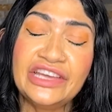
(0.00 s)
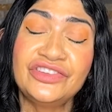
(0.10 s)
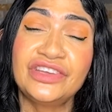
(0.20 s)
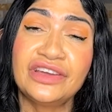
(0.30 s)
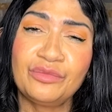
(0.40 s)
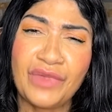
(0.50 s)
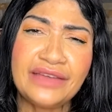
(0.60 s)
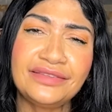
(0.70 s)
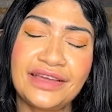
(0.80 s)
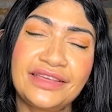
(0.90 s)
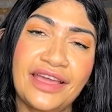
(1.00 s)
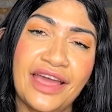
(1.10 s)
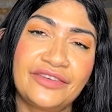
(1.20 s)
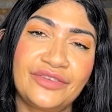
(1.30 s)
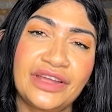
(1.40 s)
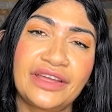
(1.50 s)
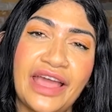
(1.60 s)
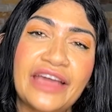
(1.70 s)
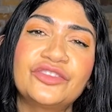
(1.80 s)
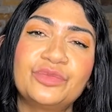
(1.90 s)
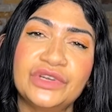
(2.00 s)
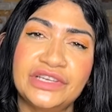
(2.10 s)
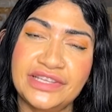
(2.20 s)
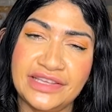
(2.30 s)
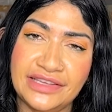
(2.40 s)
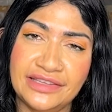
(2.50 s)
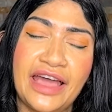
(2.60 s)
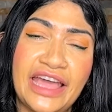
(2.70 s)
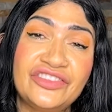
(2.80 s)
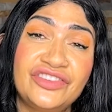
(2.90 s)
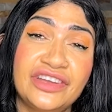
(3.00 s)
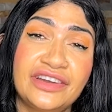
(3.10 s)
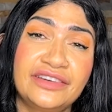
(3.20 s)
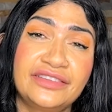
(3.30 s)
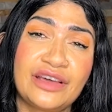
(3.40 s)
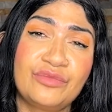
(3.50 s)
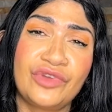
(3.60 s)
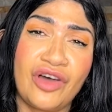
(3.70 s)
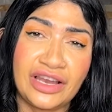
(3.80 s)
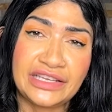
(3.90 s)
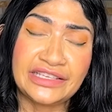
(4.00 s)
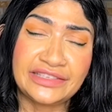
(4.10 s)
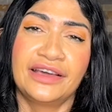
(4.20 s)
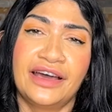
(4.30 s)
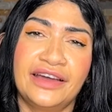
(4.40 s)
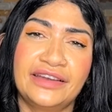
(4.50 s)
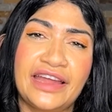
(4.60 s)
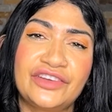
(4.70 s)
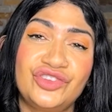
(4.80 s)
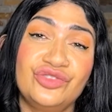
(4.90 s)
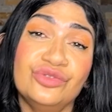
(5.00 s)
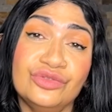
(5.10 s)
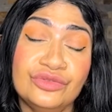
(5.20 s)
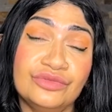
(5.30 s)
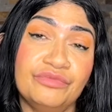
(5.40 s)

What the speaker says: share my psychiatric expertise and share some knowledge that you